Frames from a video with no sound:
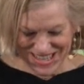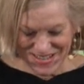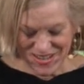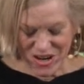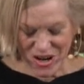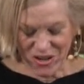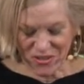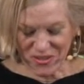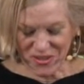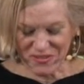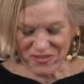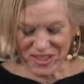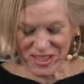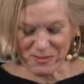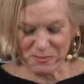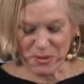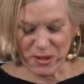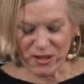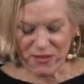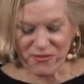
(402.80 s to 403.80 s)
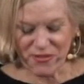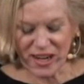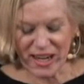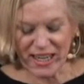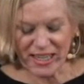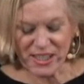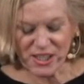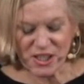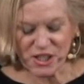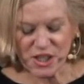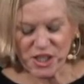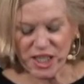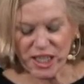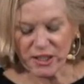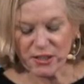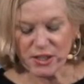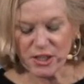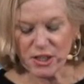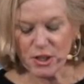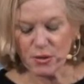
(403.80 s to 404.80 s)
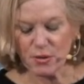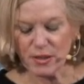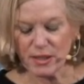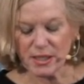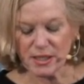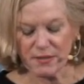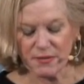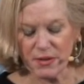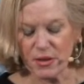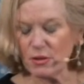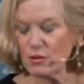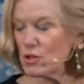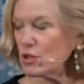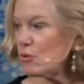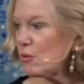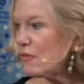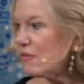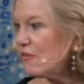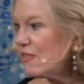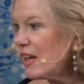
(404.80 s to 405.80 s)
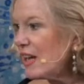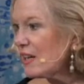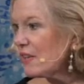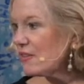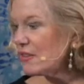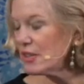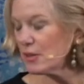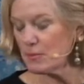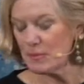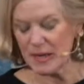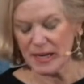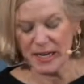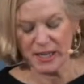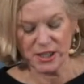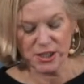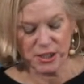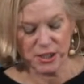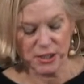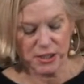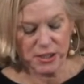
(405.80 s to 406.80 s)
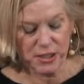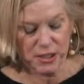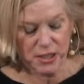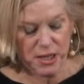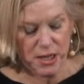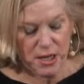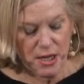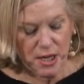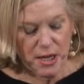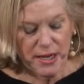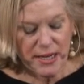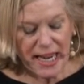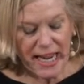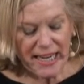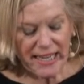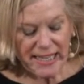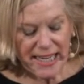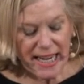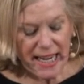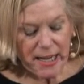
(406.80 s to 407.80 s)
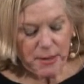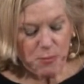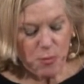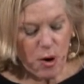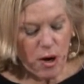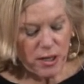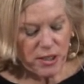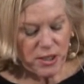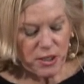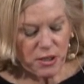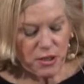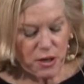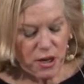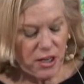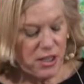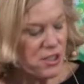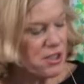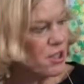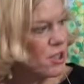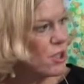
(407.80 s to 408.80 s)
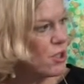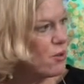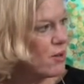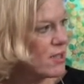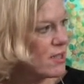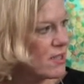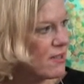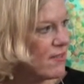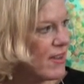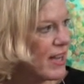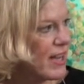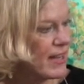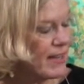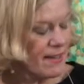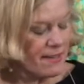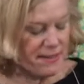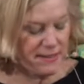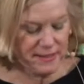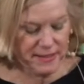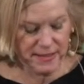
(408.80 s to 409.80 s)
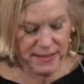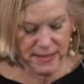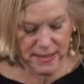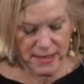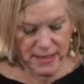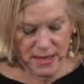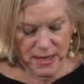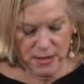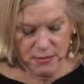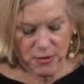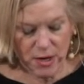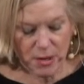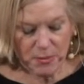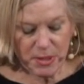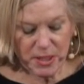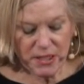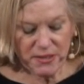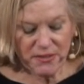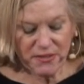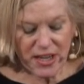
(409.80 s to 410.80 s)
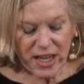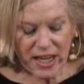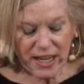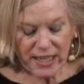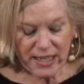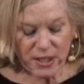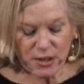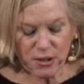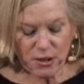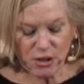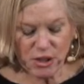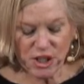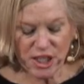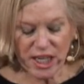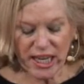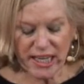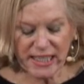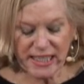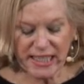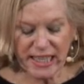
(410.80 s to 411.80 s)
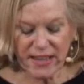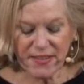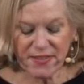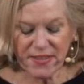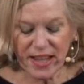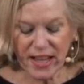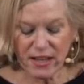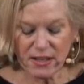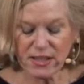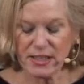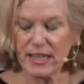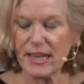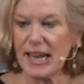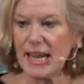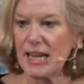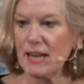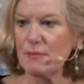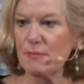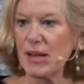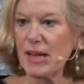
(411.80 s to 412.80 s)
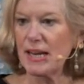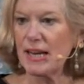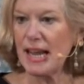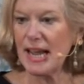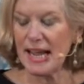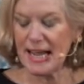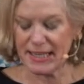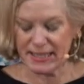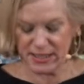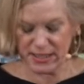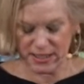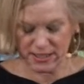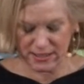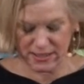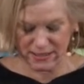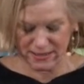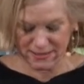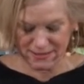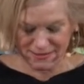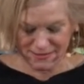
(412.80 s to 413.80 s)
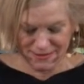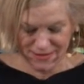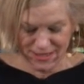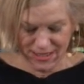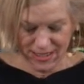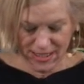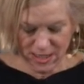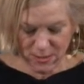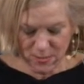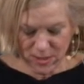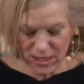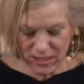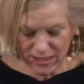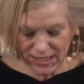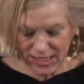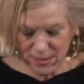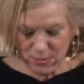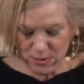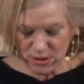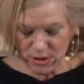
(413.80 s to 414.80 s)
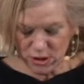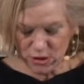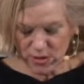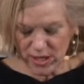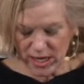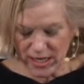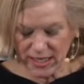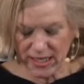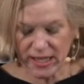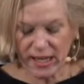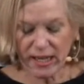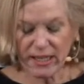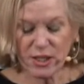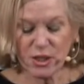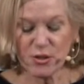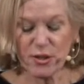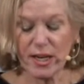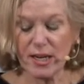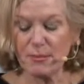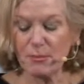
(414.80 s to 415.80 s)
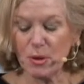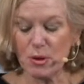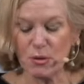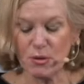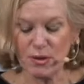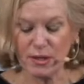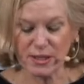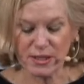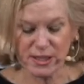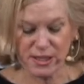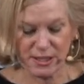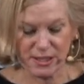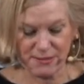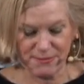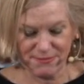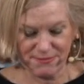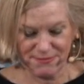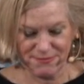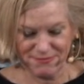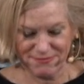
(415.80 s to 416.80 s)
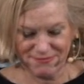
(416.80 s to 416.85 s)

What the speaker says: The author of this book finds and shares stories of those who have followed their passions. Nate Dam walked across the US of A. Robin Devine crocheted 10,000 handmade hats. Isabel Lieber trained an untrainable horse.